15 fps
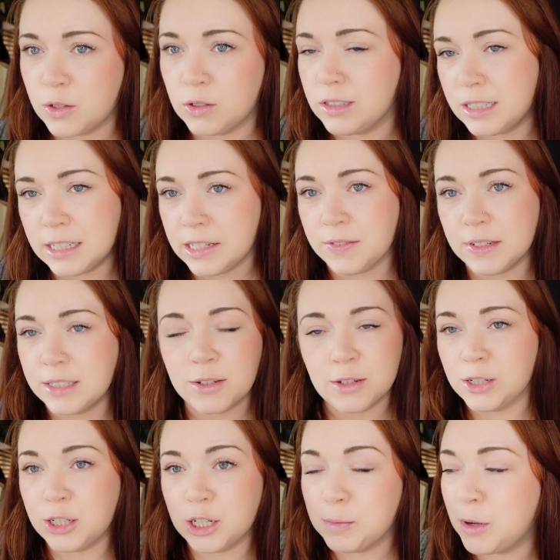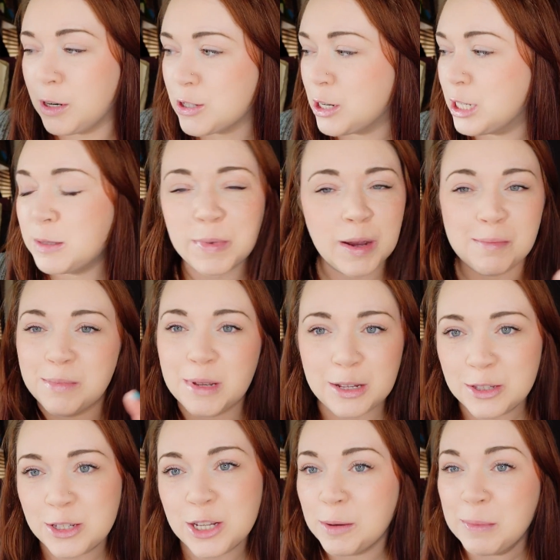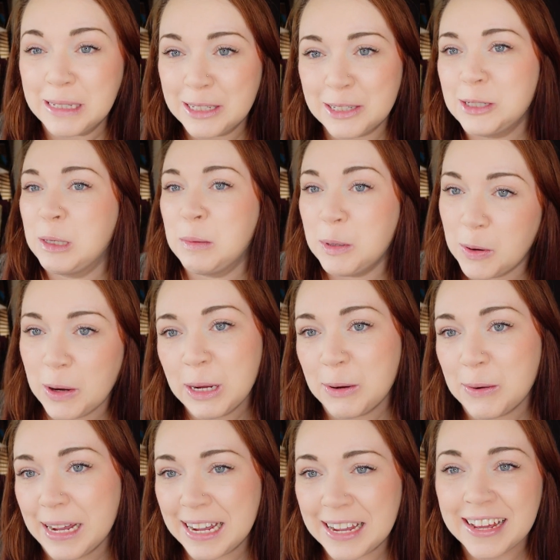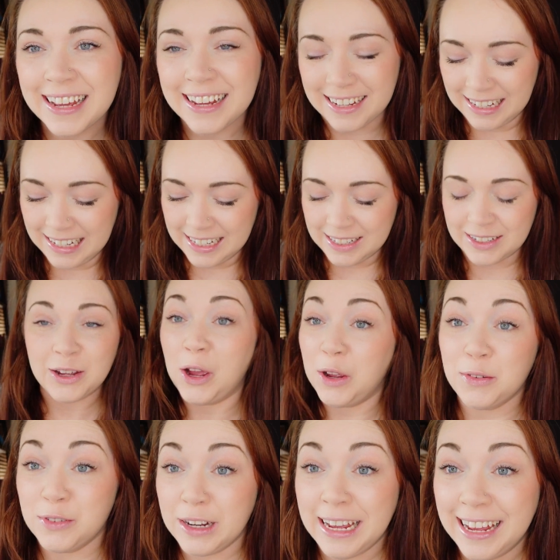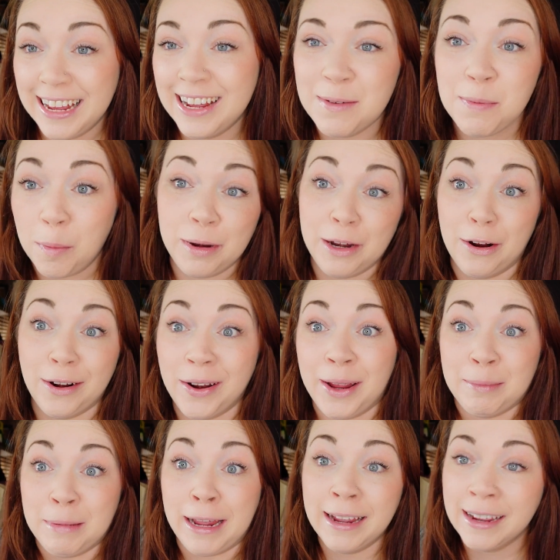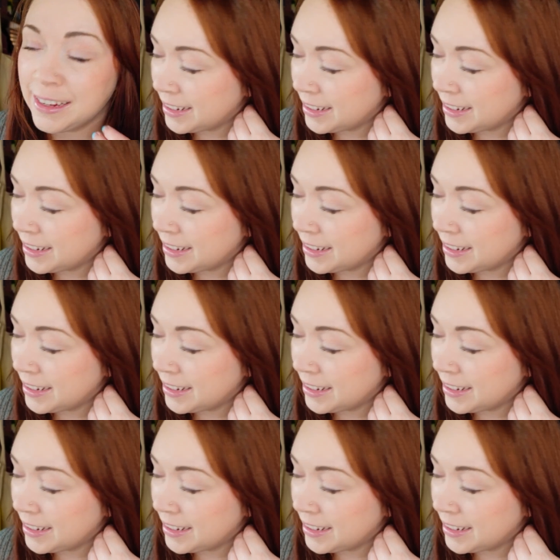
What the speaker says: on, the TV's on. I do apologise, but I'm assuming this is going to be quite quick. Hopefully, probably not knowing me.